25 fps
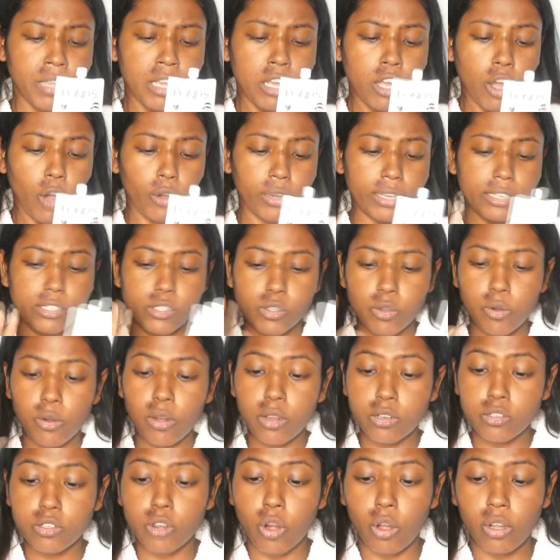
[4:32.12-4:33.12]
okay,
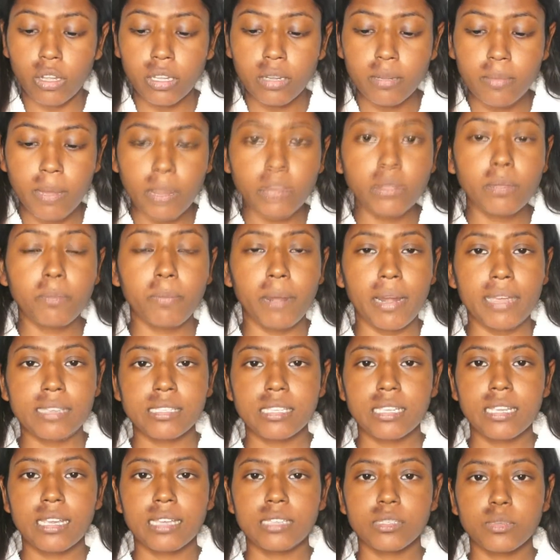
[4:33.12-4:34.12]
so talking about the
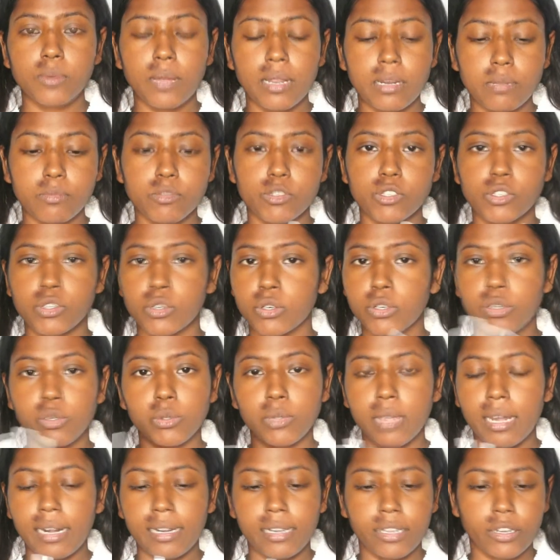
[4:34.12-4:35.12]
pricing as well, I'm just going to do
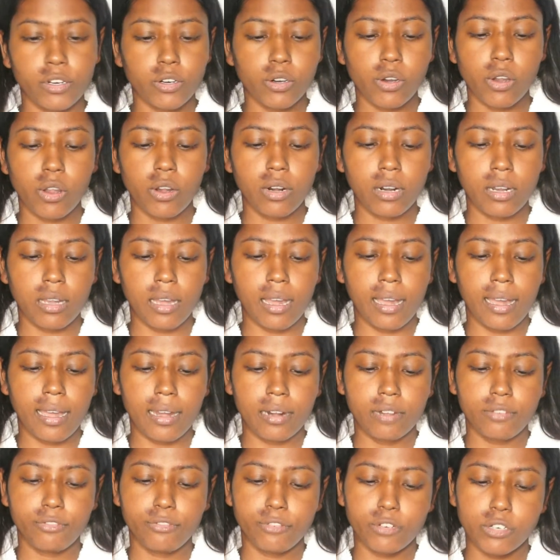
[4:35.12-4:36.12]
that later on.
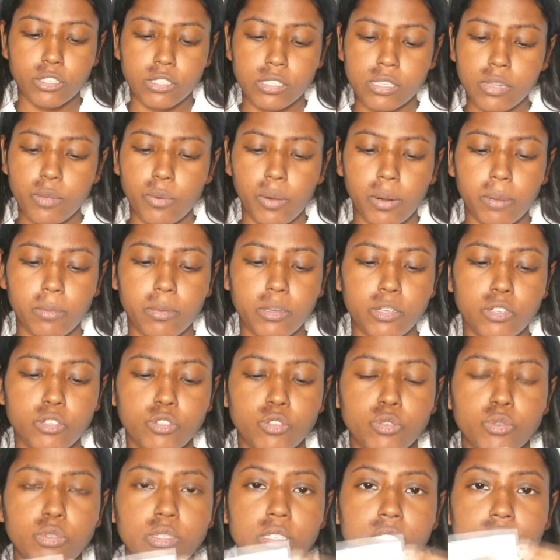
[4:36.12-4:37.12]
And firstly, what I'm going to
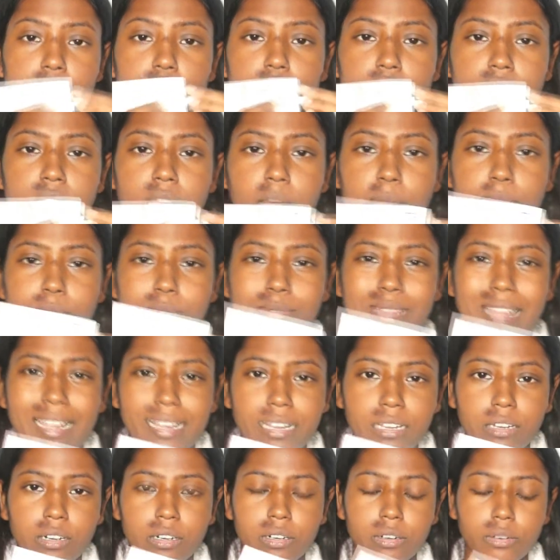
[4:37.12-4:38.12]
do is, just comes like
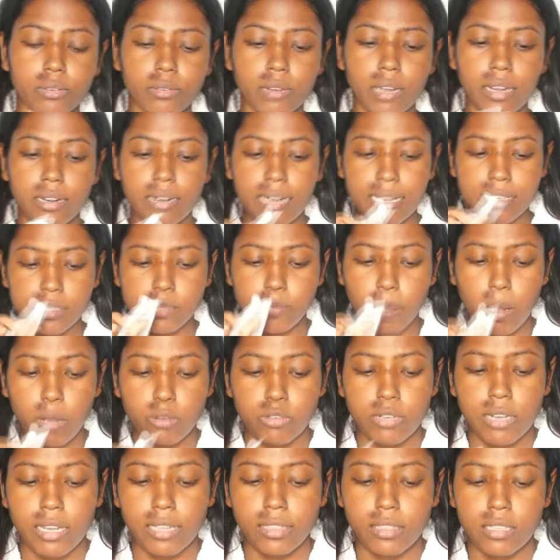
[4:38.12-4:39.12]
a nice
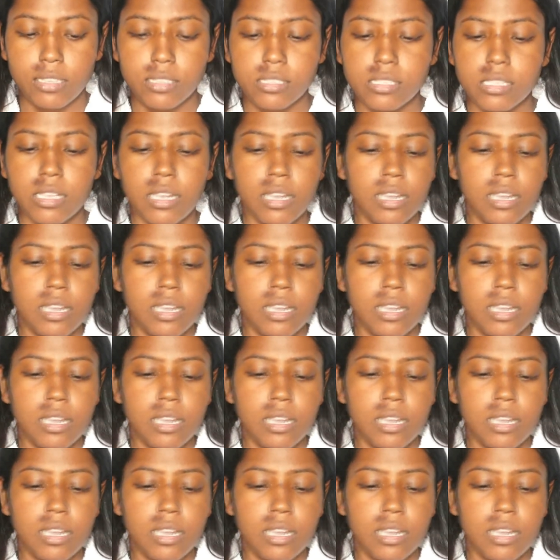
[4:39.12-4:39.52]
pouch like this.